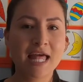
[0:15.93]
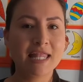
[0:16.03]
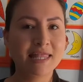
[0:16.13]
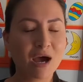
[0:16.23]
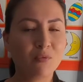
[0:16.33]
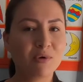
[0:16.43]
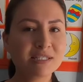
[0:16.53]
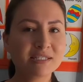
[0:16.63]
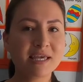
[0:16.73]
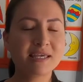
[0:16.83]
Now,
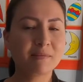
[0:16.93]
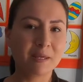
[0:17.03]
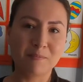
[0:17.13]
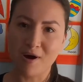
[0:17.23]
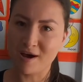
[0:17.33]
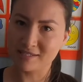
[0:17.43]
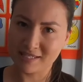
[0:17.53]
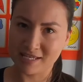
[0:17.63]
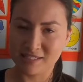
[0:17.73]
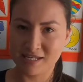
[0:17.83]
once they get past
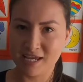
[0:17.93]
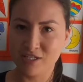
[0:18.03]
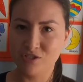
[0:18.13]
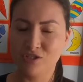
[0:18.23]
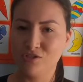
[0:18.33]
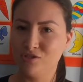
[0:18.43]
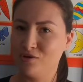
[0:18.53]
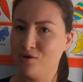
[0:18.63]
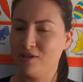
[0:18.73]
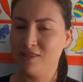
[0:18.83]
that stage and you
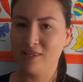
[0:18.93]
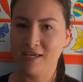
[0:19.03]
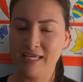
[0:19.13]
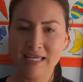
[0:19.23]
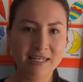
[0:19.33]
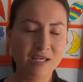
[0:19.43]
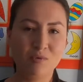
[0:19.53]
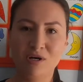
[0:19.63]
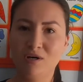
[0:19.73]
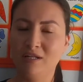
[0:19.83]
know that they're eating
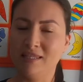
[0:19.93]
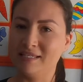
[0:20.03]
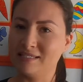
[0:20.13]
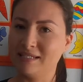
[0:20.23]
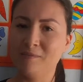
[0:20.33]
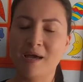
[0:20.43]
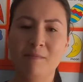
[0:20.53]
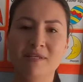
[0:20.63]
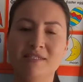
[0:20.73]
well and their sleep habits,